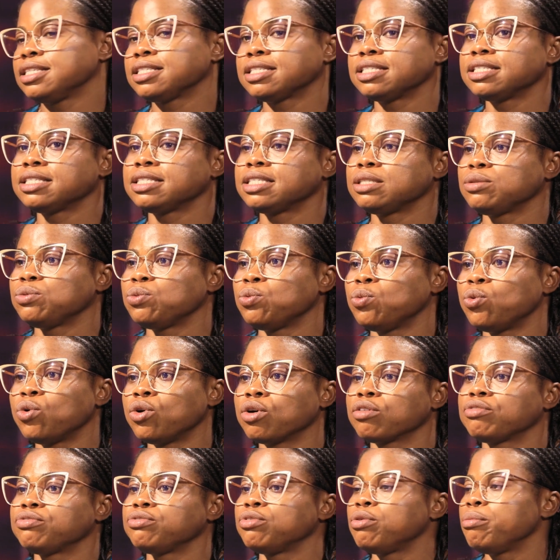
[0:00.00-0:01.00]
This is
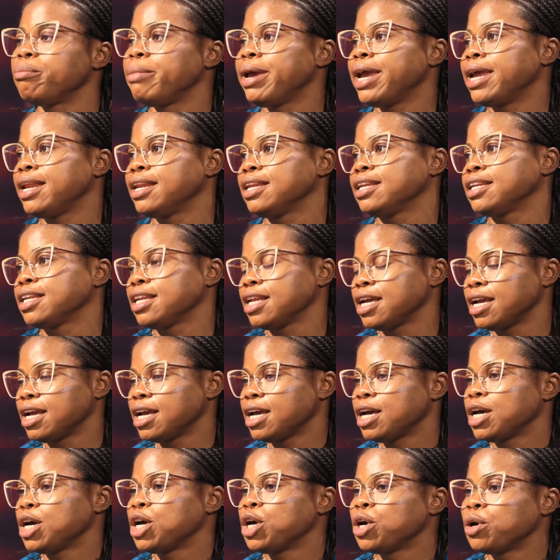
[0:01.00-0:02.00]
work for men.
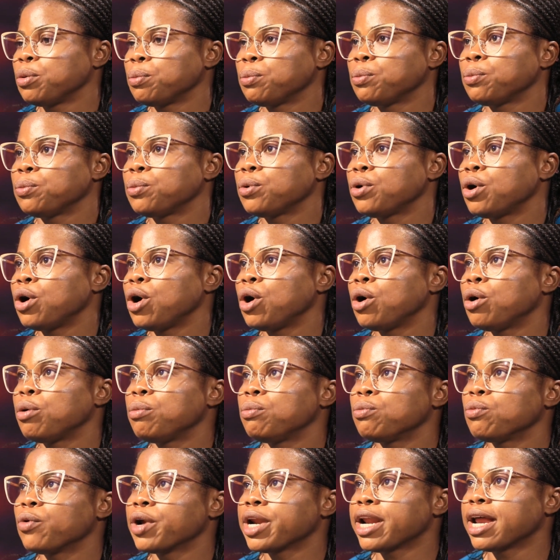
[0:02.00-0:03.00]

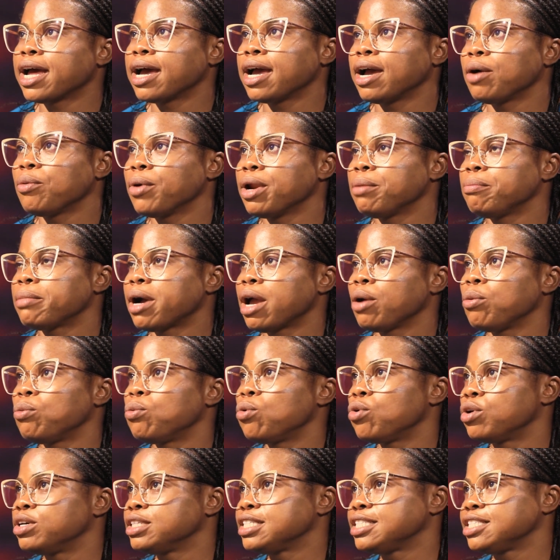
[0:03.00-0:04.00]
When my
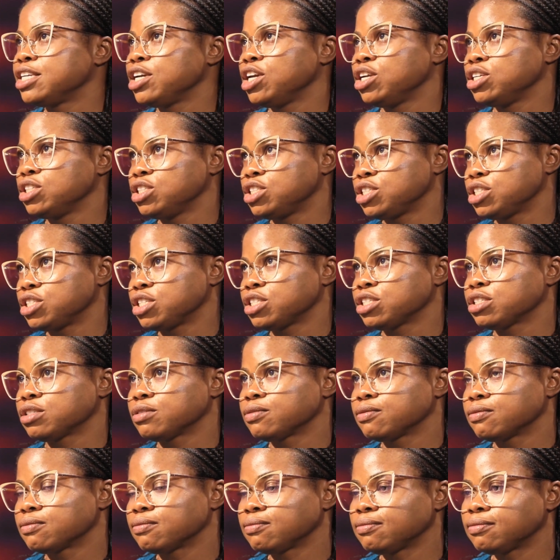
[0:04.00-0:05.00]
world changed,
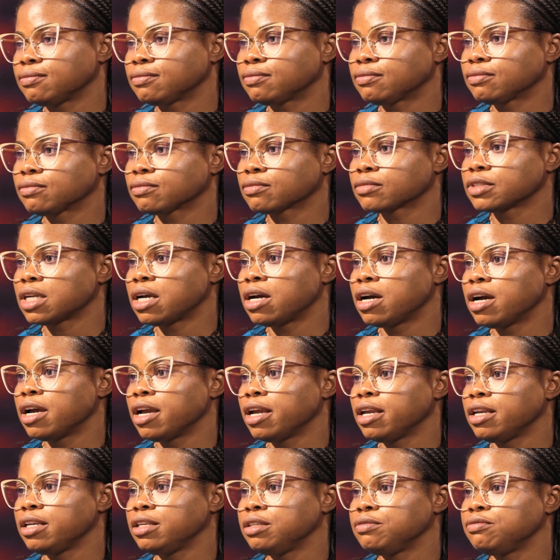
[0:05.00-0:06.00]

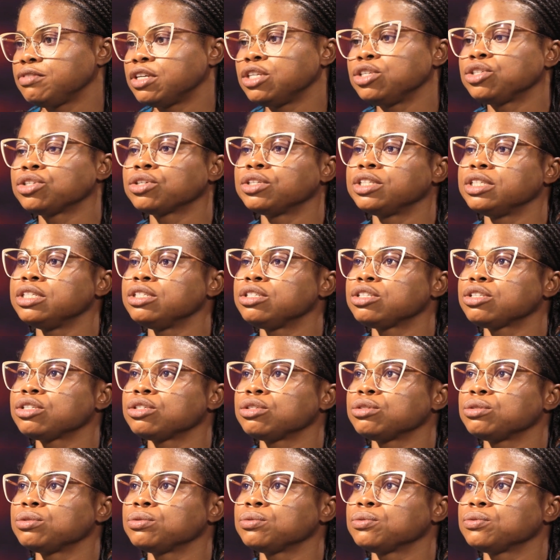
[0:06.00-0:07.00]
I ventured
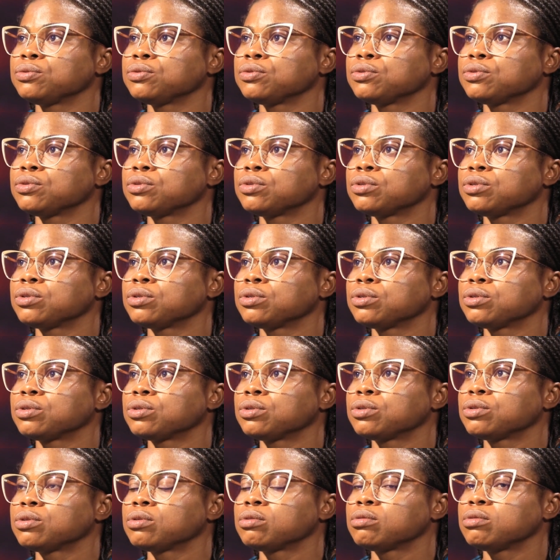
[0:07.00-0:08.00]
into,
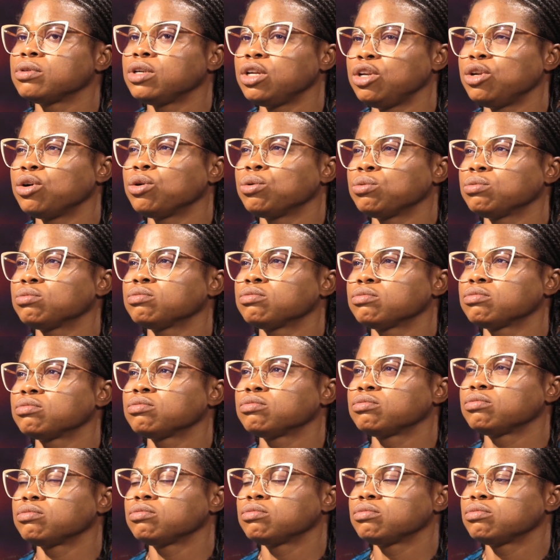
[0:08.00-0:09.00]

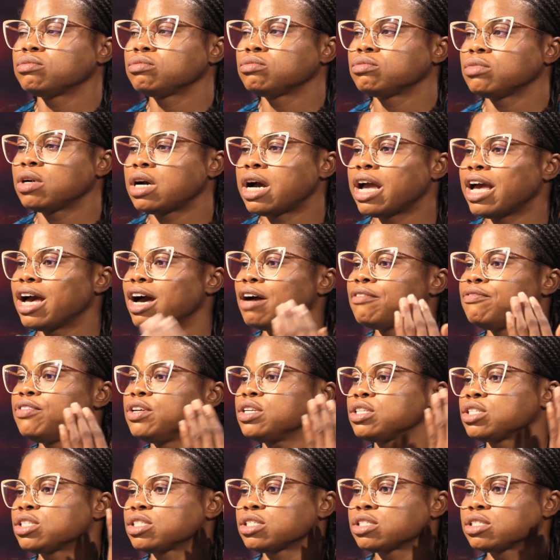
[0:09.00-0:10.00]
I have
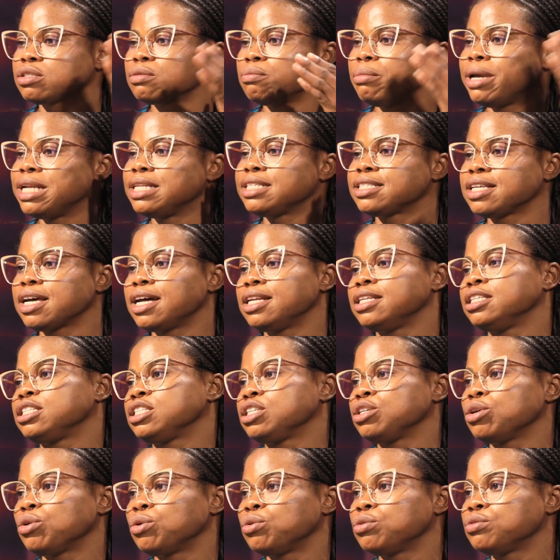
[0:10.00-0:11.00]
this
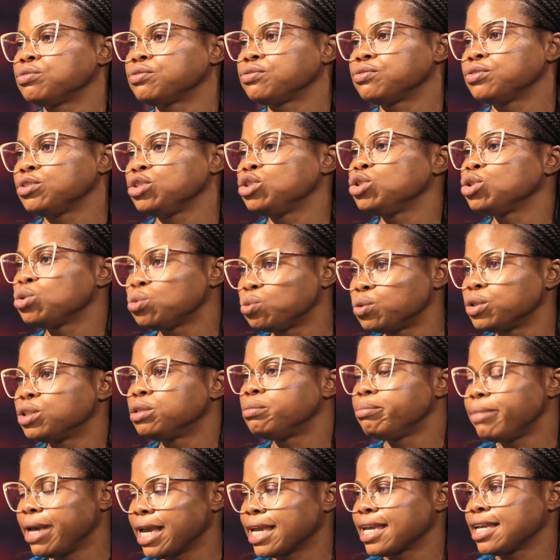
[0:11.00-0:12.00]
mentality of you will
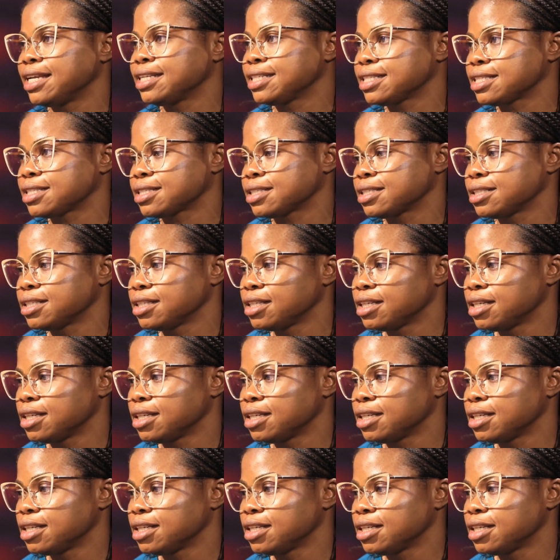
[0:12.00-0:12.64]
make it,